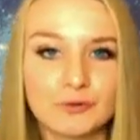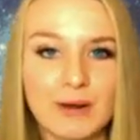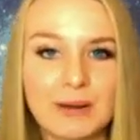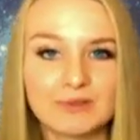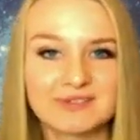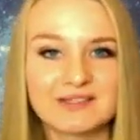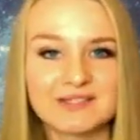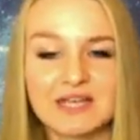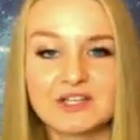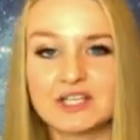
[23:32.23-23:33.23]

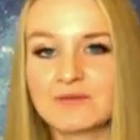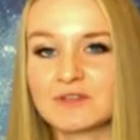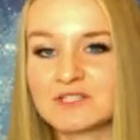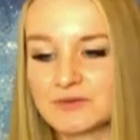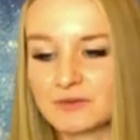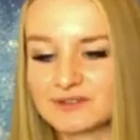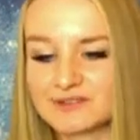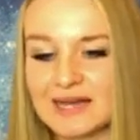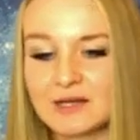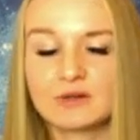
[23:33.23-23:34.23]
representation of the different
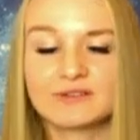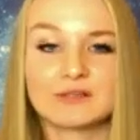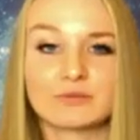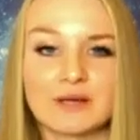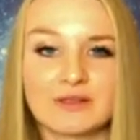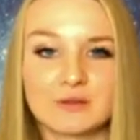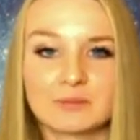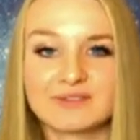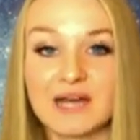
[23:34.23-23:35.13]
cycles and rhythms